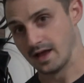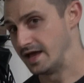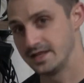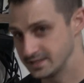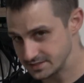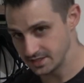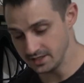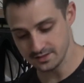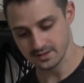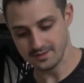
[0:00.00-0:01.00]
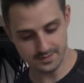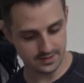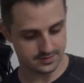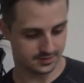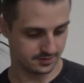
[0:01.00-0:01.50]
And it's done.
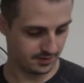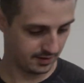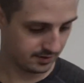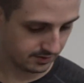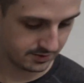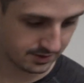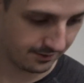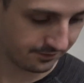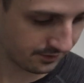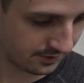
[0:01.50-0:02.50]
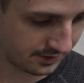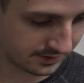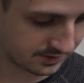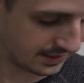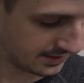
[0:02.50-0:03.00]
Amazing. Now, it's time for the
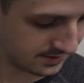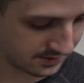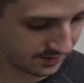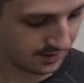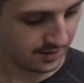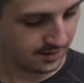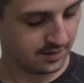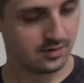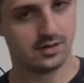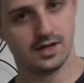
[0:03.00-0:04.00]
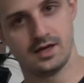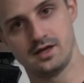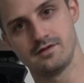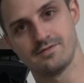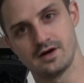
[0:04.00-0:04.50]
test
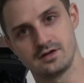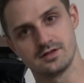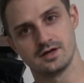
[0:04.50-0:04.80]
and final